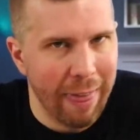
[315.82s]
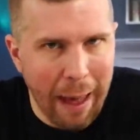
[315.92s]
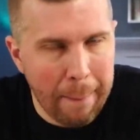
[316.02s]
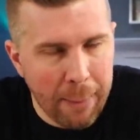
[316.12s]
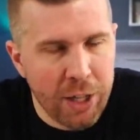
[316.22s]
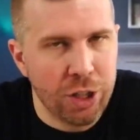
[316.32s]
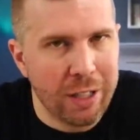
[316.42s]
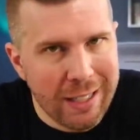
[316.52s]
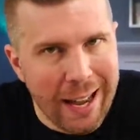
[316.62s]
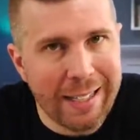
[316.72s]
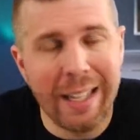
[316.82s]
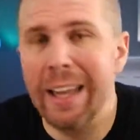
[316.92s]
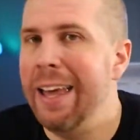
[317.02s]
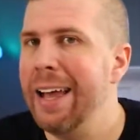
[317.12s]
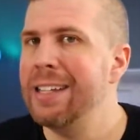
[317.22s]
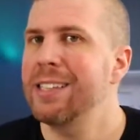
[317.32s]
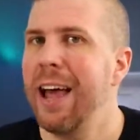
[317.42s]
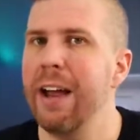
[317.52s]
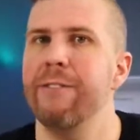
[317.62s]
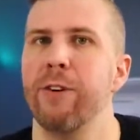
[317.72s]
that much yet,
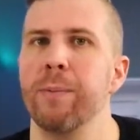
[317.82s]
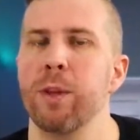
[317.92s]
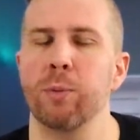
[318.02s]
aside from the